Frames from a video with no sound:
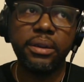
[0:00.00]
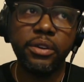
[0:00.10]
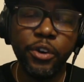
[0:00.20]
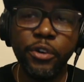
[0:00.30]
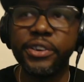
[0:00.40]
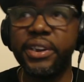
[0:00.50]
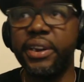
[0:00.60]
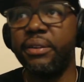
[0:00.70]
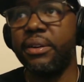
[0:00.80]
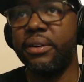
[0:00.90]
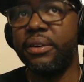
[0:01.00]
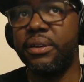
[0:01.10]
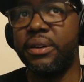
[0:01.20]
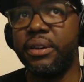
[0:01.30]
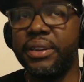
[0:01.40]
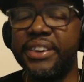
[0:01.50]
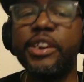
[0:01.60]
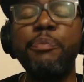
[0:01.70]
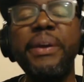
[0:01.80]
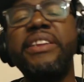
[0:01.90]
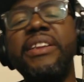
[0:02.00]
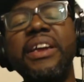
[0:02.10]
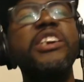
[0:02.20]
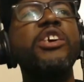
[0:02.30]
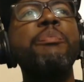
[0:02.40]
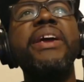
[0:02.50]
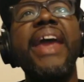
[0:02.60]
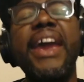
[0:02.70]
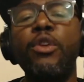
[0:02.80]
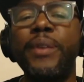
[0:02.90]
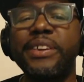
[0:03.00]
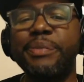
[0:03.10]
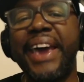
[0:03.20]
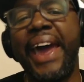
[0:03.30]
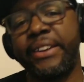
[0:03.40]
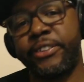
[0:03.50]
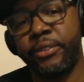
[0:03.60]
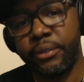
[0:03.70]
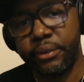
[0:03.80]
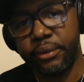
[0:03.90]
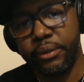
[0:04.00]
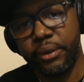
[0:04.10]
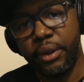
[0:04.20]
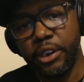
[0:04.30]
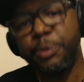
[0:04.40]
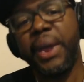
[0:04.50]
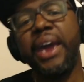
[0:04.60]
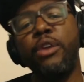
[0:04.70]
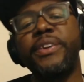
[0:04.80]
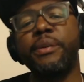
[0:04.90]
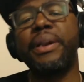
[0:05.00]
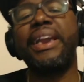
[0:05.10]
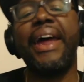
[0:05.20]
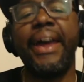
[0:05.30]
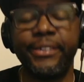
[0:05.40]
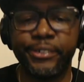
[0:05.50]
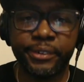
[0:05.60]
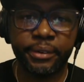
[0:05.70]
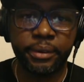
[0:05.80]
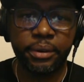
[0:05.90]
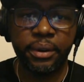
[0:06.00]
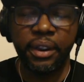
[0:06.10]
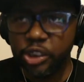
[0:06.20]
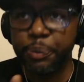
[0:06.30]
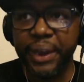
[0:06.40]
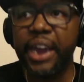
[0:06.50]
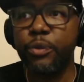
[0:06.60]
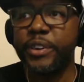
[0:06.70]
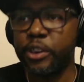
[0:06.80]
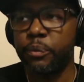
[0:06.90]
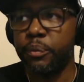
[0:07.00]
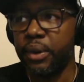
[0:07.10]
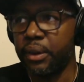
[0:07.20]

usually it should be handled with some tact. It should be handled with some class. It should be handled with some